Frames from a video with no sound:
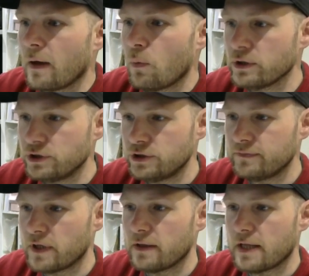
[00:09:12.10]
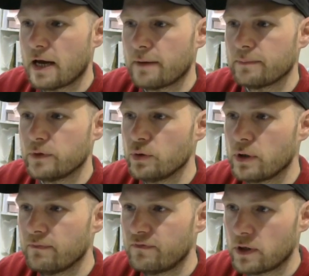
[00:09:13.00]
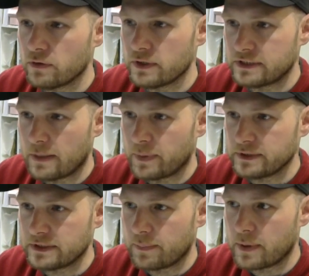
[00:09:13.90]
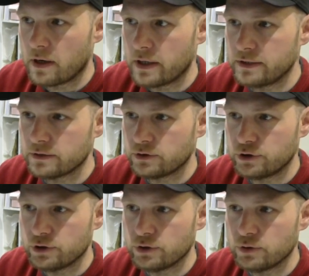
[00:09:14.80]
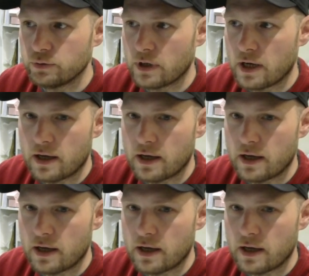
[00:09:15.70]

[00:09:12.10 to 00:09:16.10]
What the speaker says: Once you've done that, you can follow the step-by-step guide to